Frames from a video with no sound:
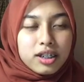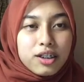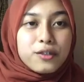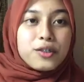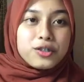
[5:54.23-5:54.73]

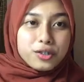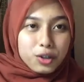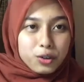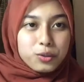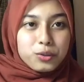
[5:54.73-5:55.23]
Of course
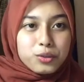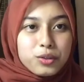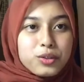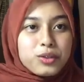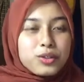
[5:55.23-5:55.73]
no.
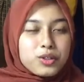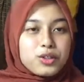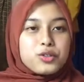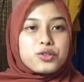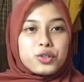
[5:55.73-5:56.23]

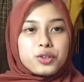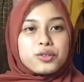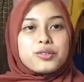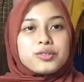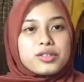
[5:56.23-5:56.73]
You don't.